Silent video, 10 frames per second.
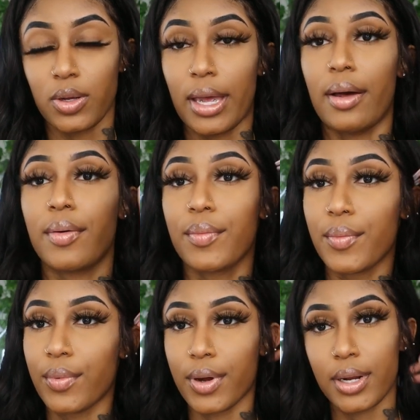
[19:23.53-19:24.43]
So yeah,
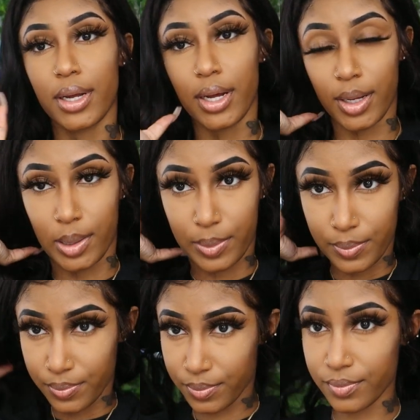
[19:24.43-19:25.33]
we're
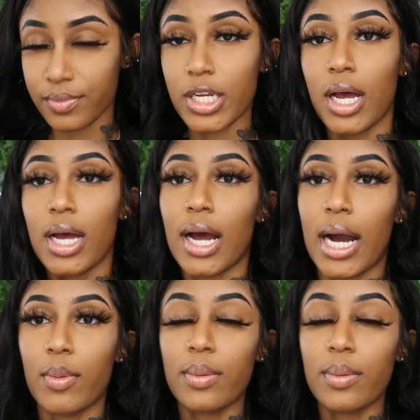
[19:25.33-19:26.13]
gonna I